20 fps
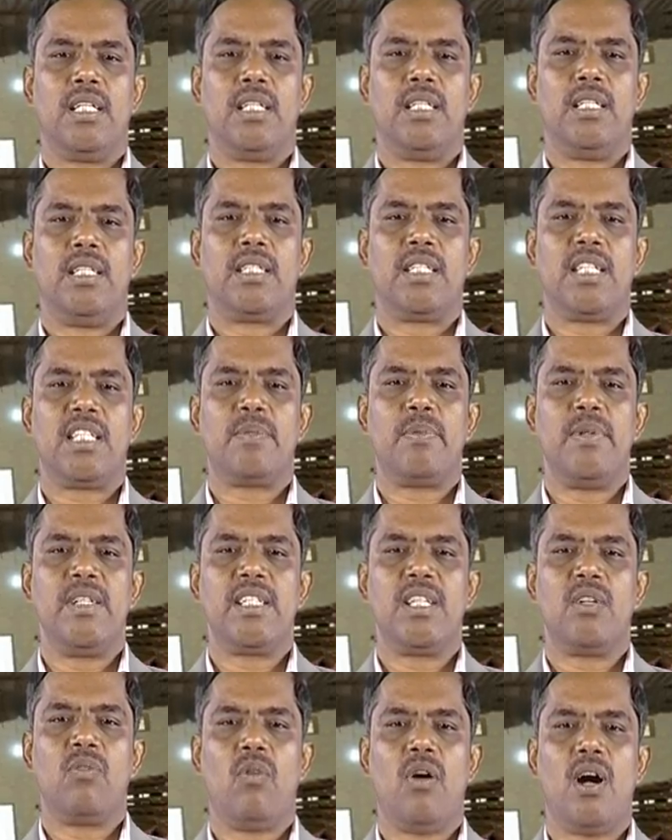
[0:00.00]
The
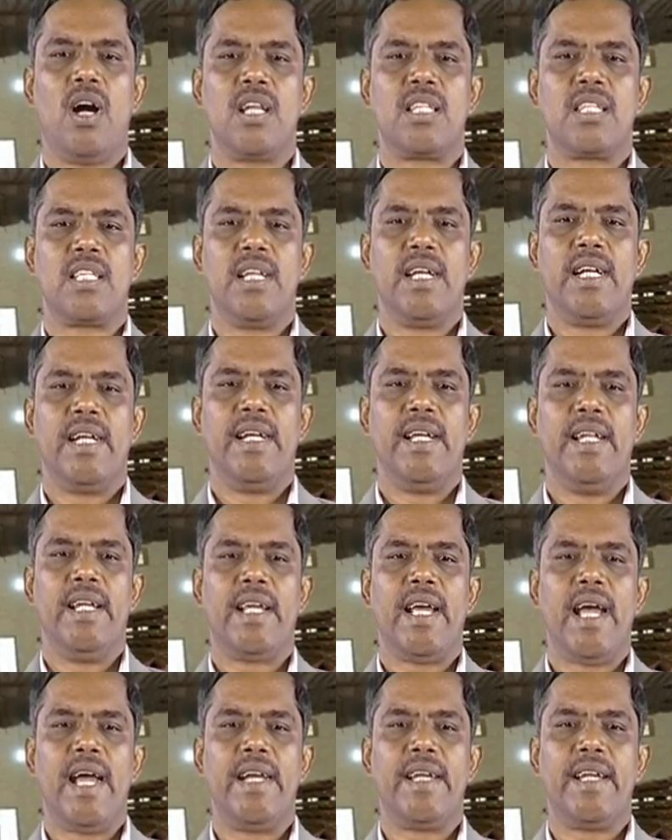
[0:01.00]
suspension was
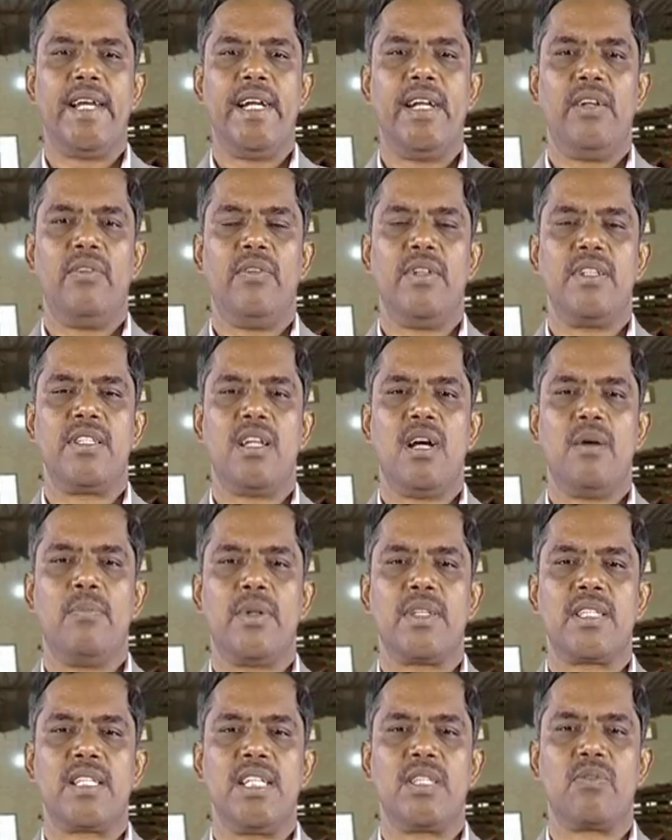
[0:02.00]
decanted when
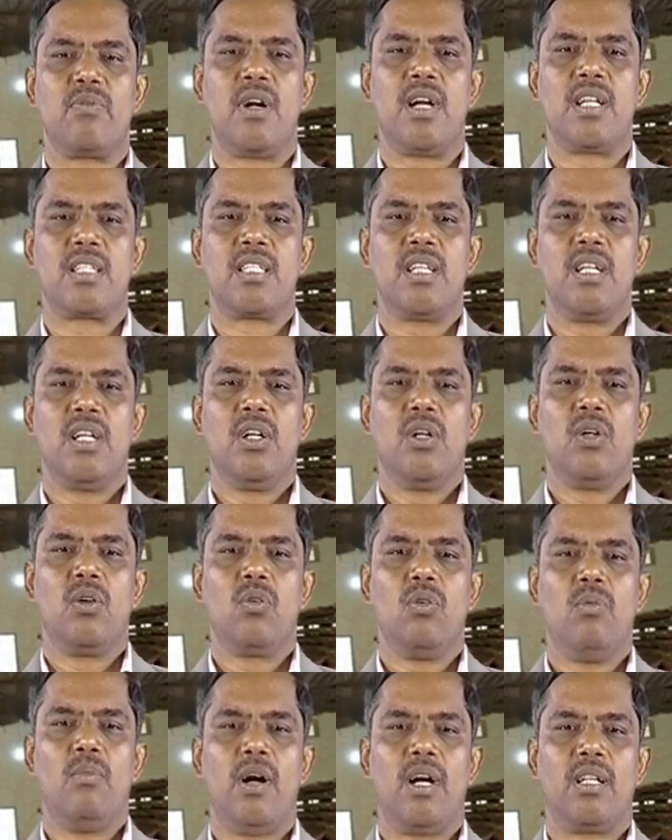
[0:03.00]
sample size was
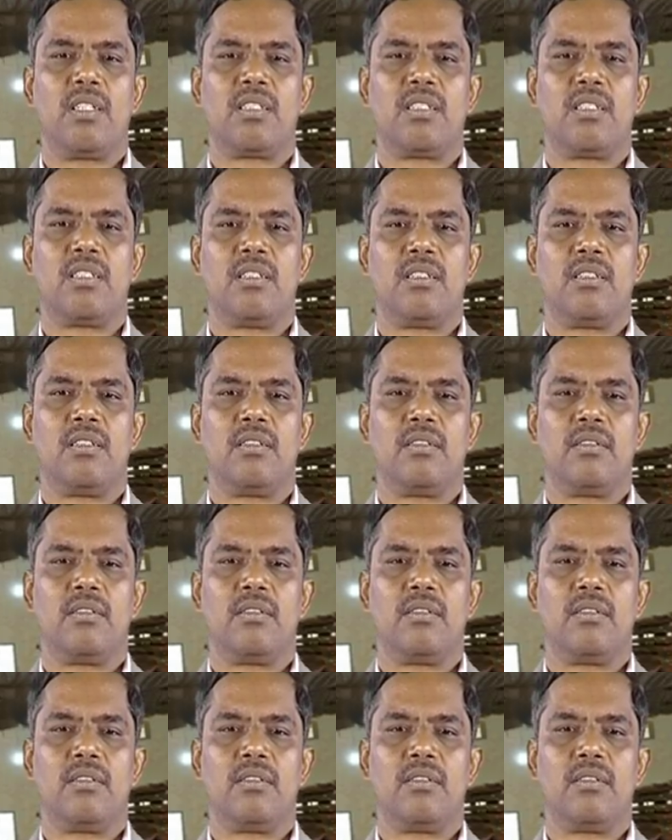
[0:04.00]
2 moths.